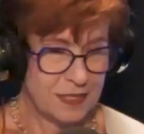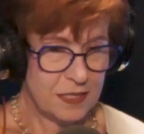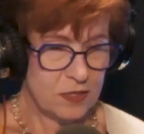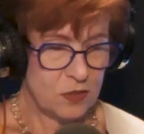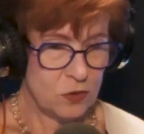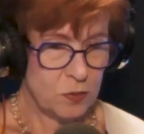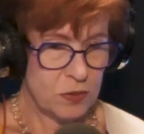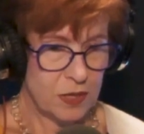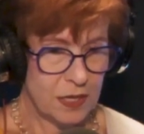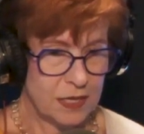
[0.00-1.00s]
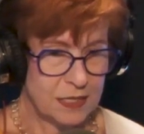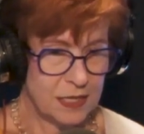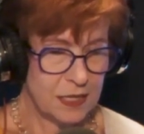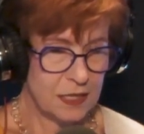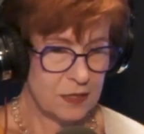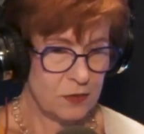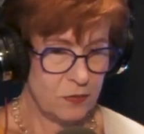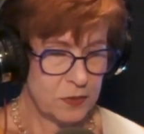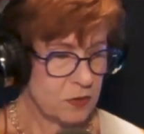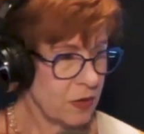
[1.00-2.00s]
yeah, you know what? Is he an
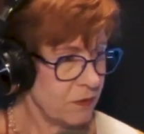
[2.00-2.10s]
Uber you, driver?